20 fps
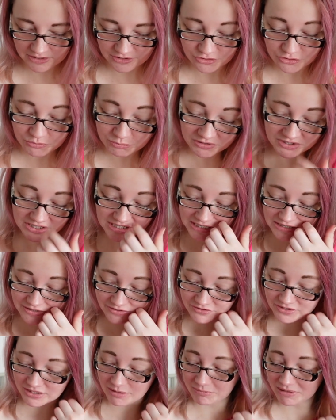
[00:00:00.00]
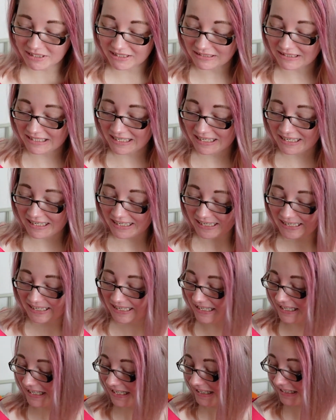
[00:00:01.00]
too much chaos. I'm like,
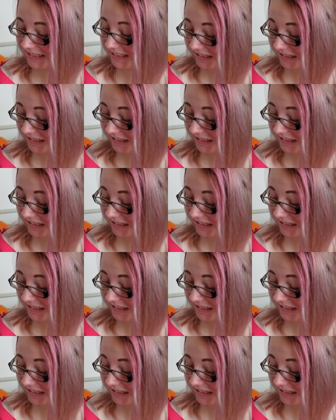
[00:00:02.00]
ah,